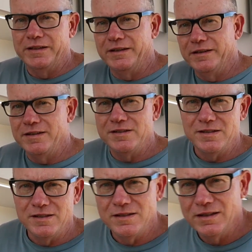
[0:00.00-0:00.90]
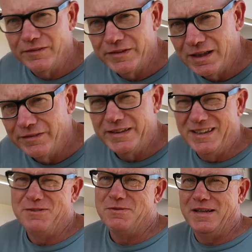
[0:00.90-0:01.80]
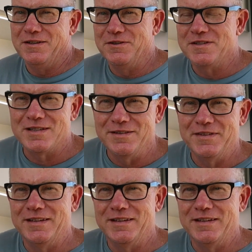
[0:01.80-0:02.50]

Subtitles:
you know, kissy kissy, lovey lovey, you know, all that kind of stuff